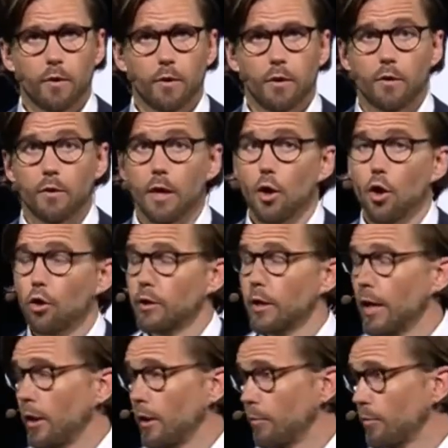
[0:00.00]
They can't
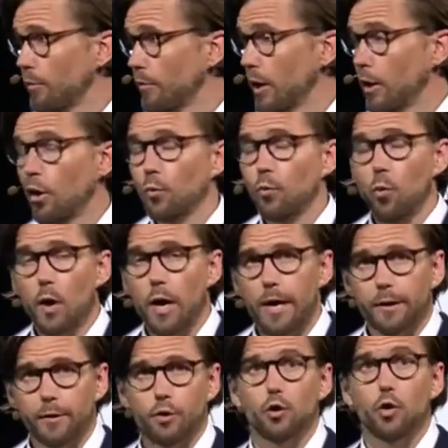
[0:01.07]
help. They can't wait
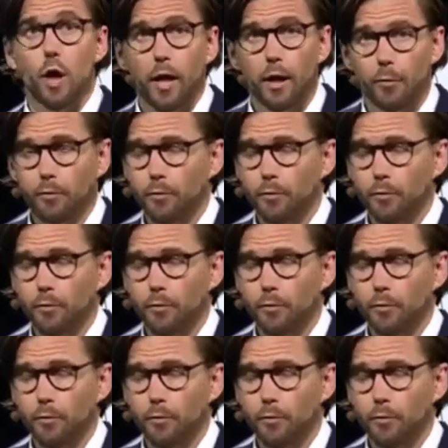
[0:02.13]
to help.